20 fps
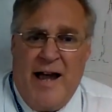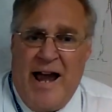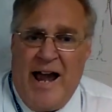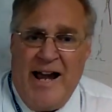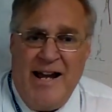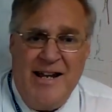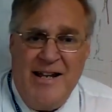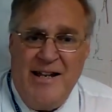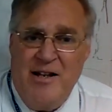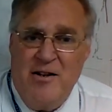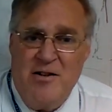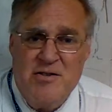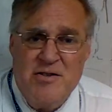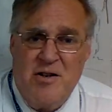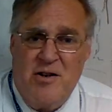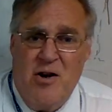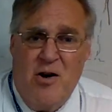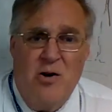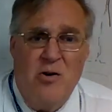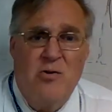80 years
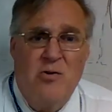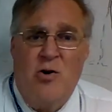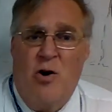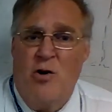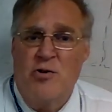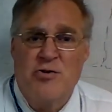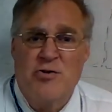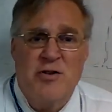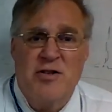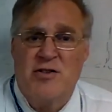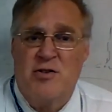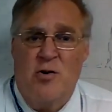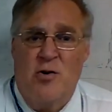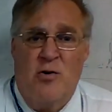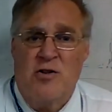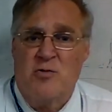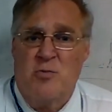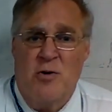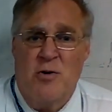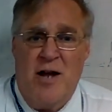ago, grocery
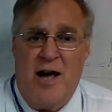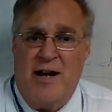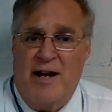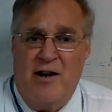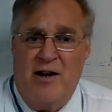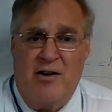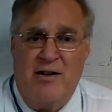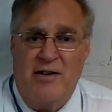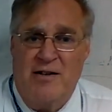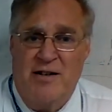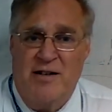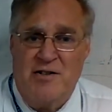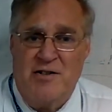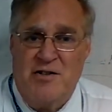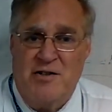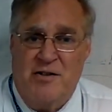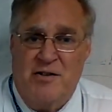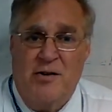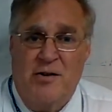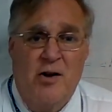stores were not air
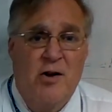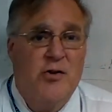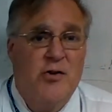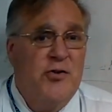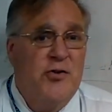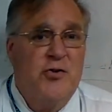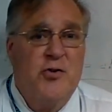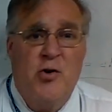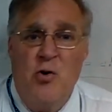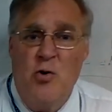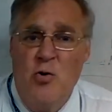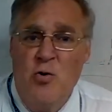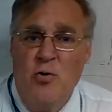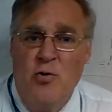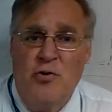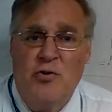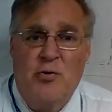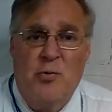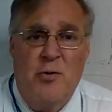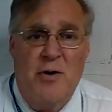conditioned.
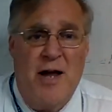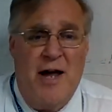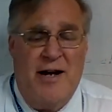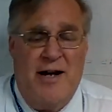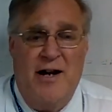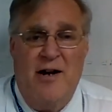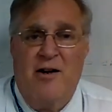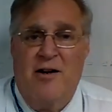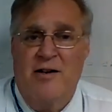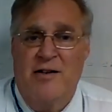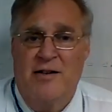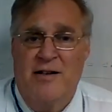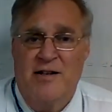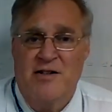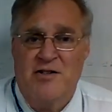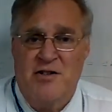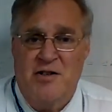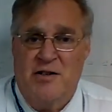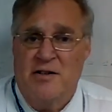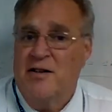Schools were not air
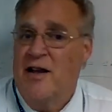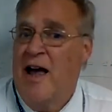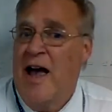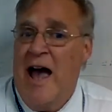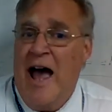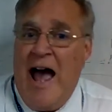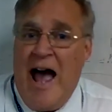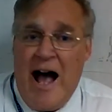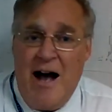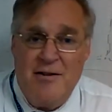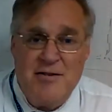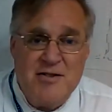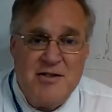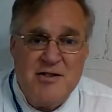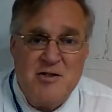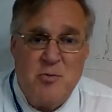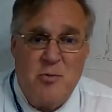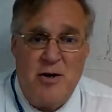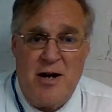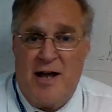conditioned.
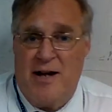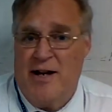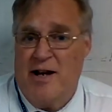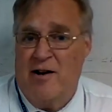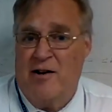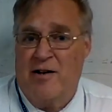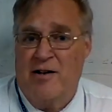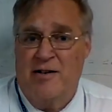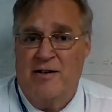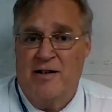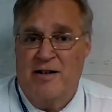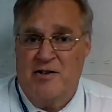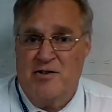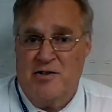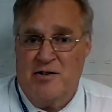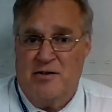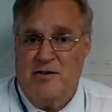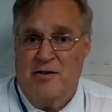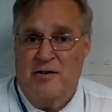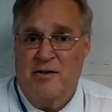Houses were not air
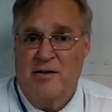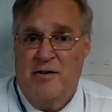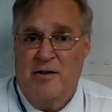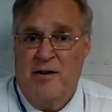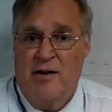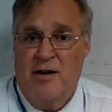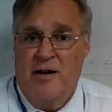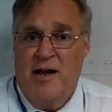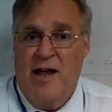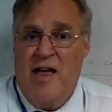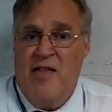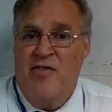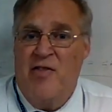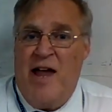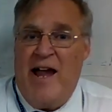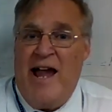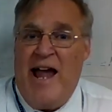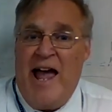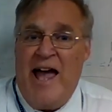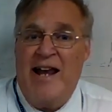conditioned.
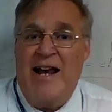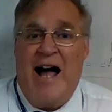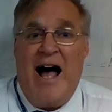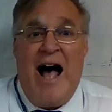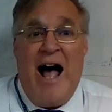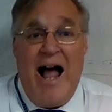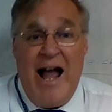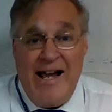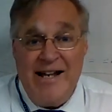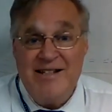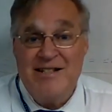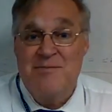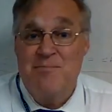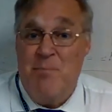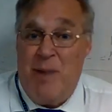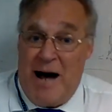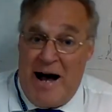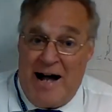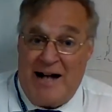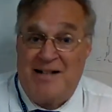They had ice
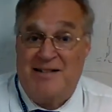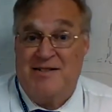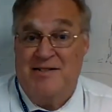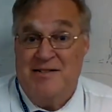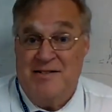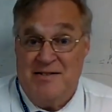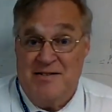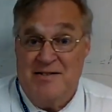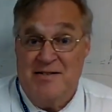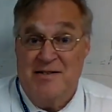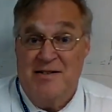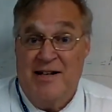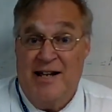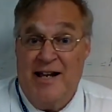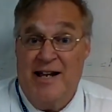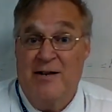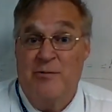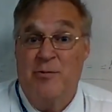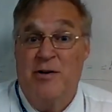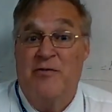boxes
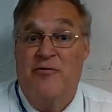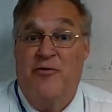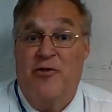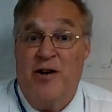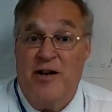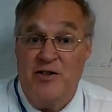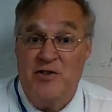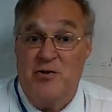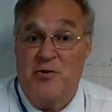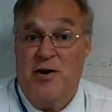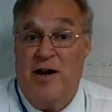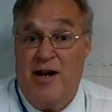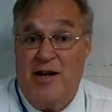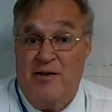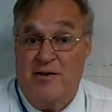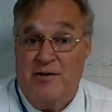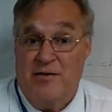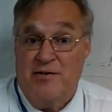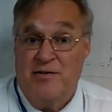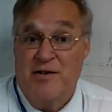in
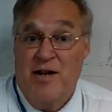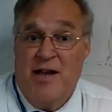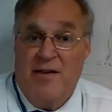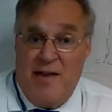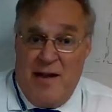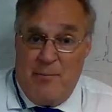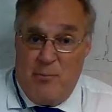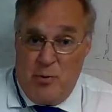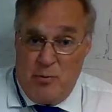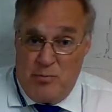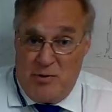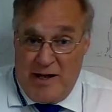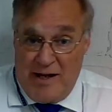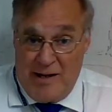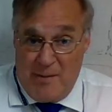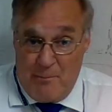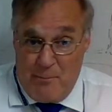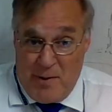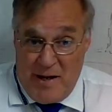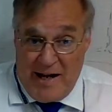refrigerators. They would
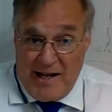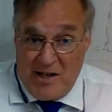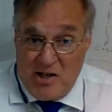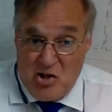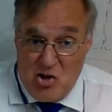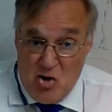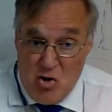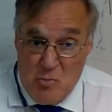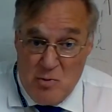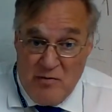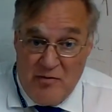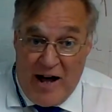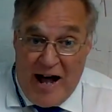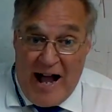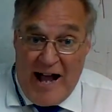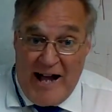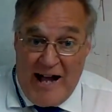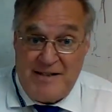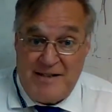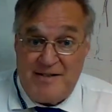get a big cube of
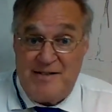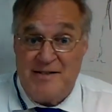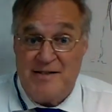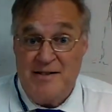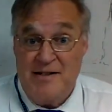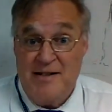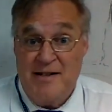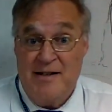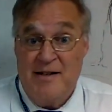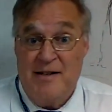ice